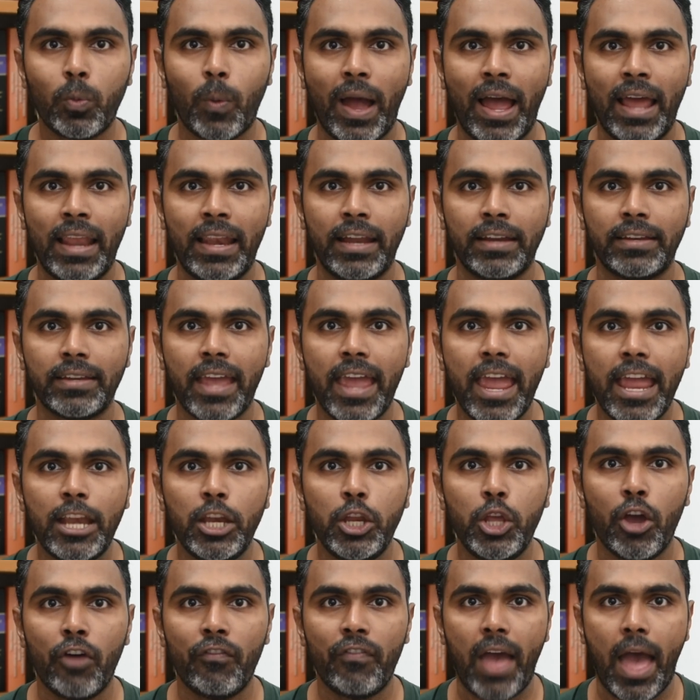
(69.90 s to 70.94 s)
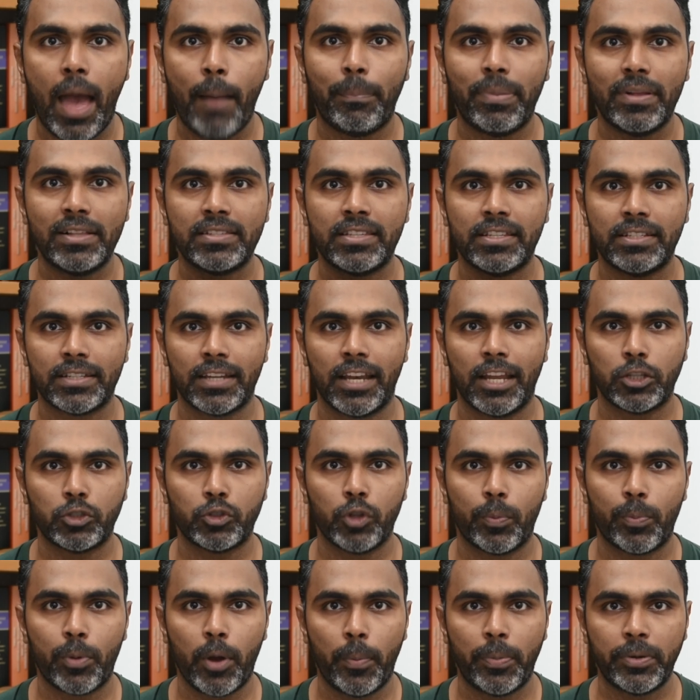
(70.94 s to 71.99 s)
violate any of Apple's intellectual
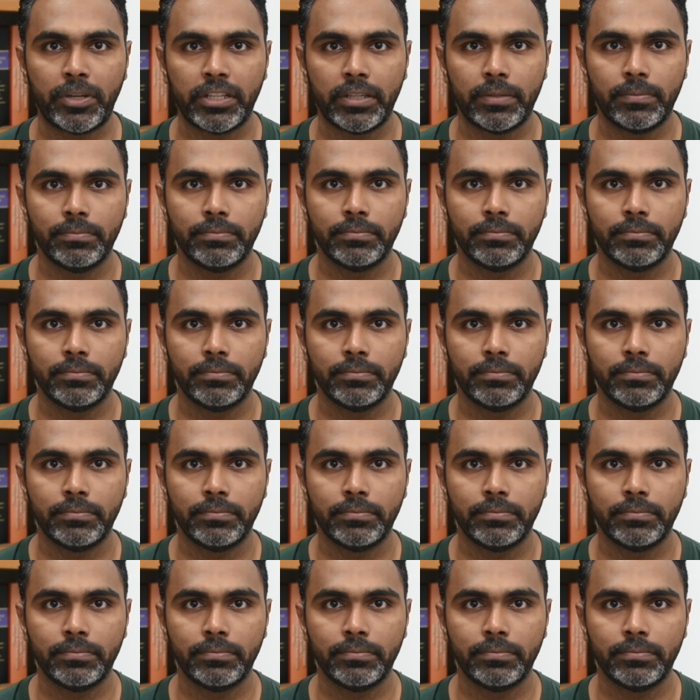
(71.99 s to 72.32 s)
property.